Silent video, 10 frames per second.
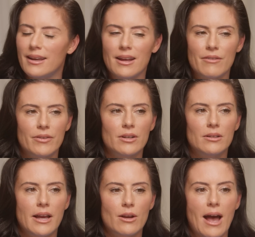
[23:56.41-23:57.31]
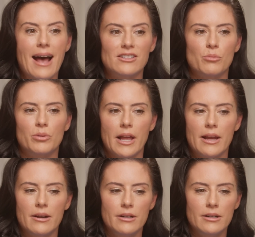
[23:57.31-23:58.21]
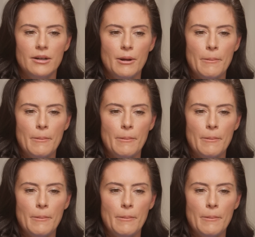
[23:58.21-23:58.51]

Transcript: And I feel like as a player,